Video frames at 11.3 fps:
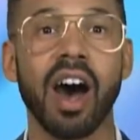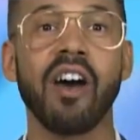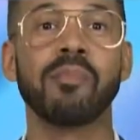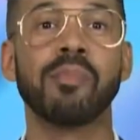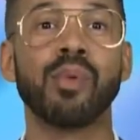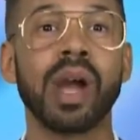
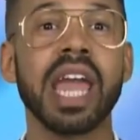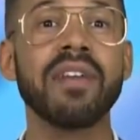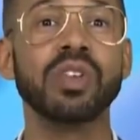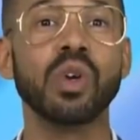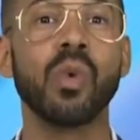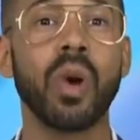of
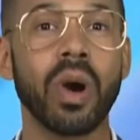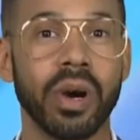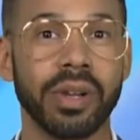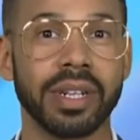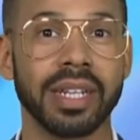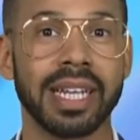Brave New
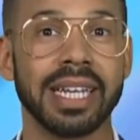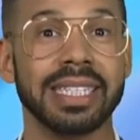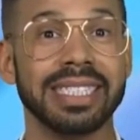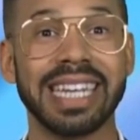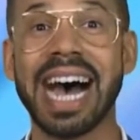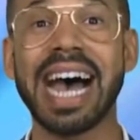World
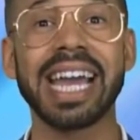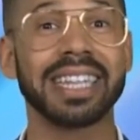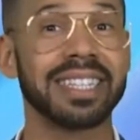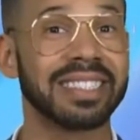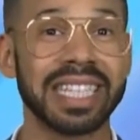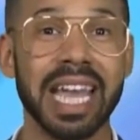
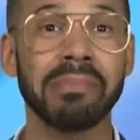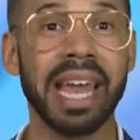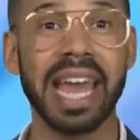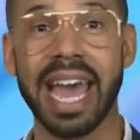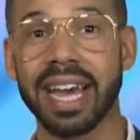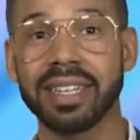died the same
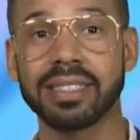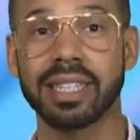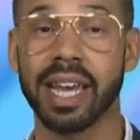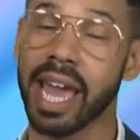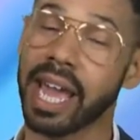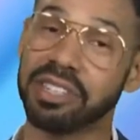day
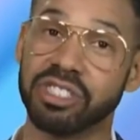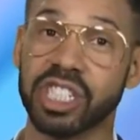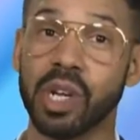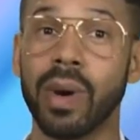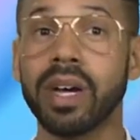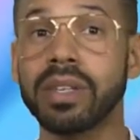as
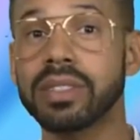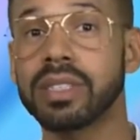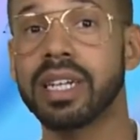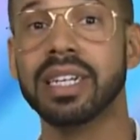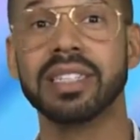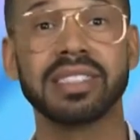H.G.
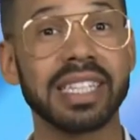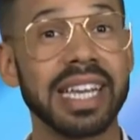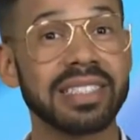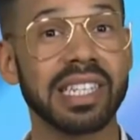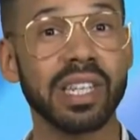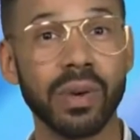Wells,
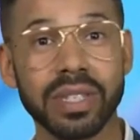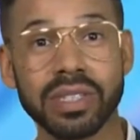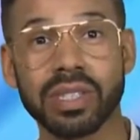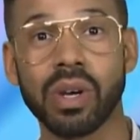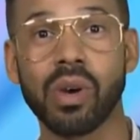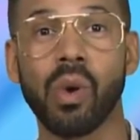C.S.
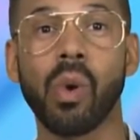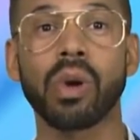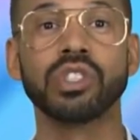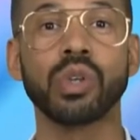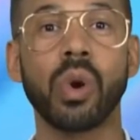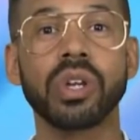Lewis, or
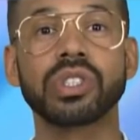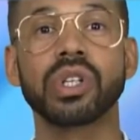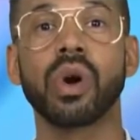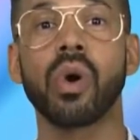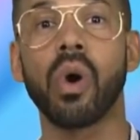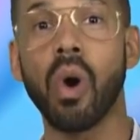George
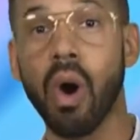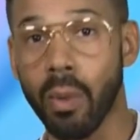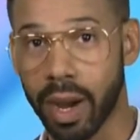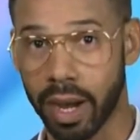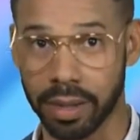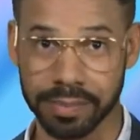
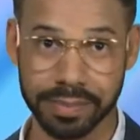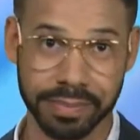Orwell.